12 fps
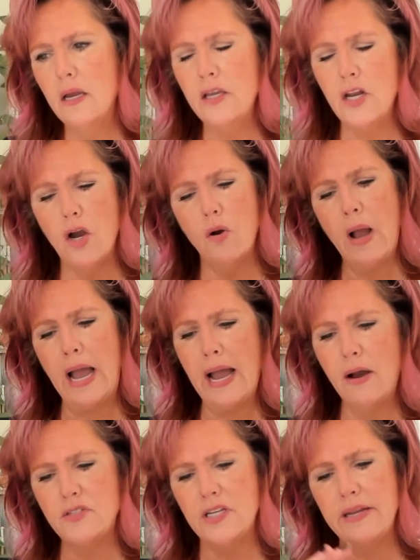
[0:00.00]
you know,
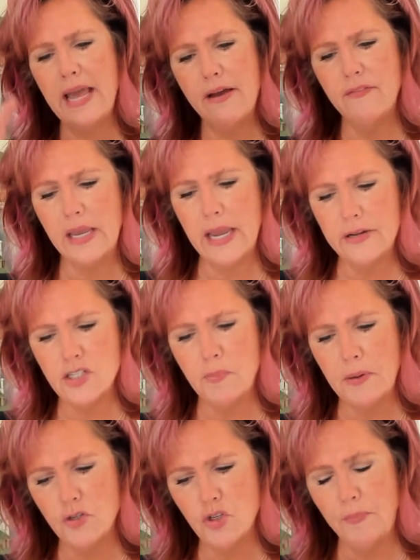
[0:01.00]
how to navigate a
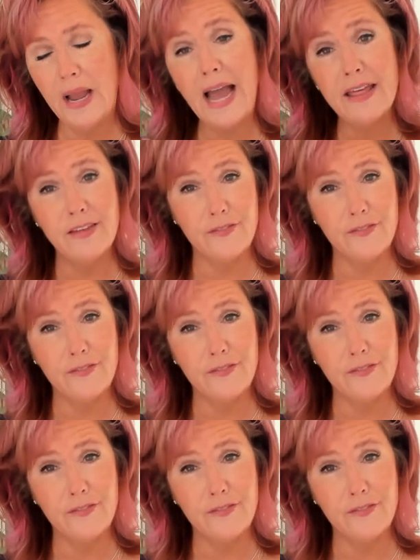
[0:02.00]
spiritual path.